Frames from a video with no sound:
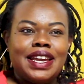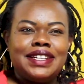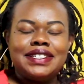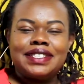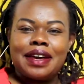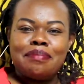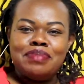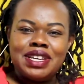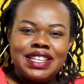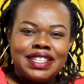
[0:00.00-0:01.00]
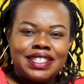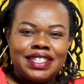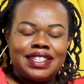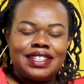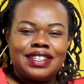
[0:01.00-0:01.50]
It is the
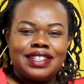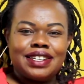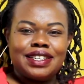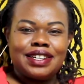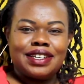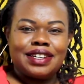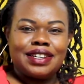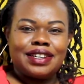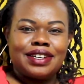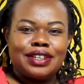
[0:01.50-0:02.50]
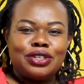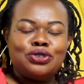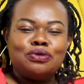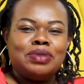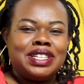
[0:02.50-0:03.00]
ability
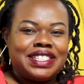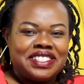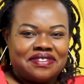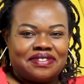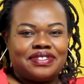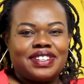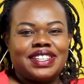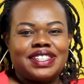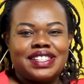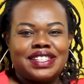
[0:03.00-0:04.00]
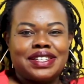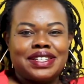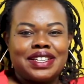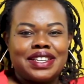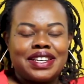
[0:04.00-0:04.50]
to believe
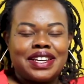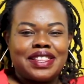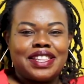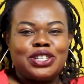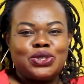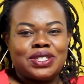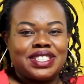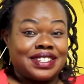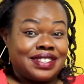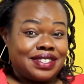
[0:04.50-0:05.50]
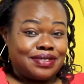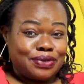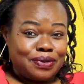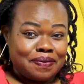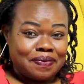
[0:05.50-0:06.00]
that you're
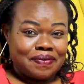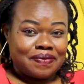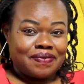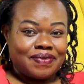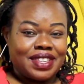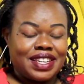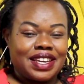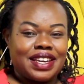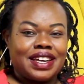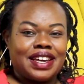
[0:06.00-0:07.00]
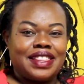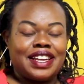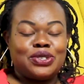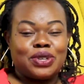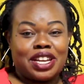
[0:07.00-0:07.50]
successful,
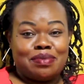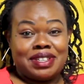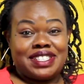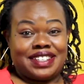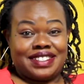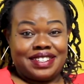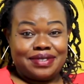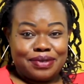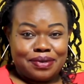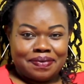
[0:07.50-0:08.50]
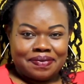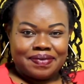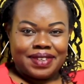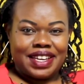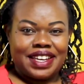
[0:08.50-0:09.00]
that you can be successful,
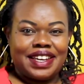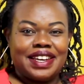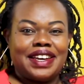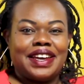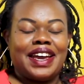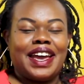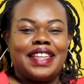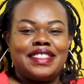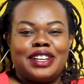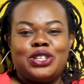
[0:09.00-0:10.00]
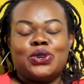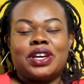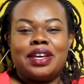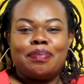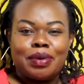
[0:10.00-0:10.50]
and that you're
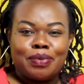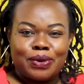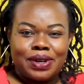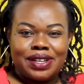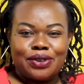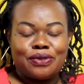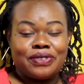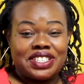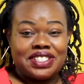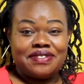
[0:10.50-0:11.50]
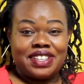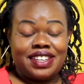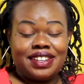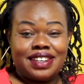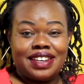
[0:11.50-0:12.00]
capable of achieving
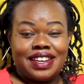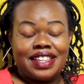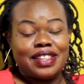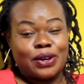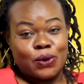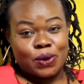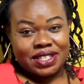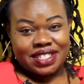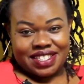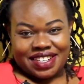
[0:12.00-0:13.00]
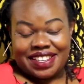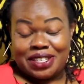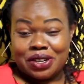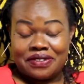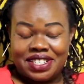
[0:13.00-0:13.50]
the goals
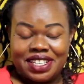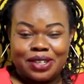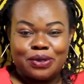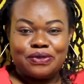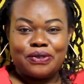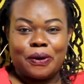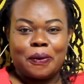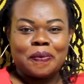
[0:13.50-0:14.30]
that you have set out for.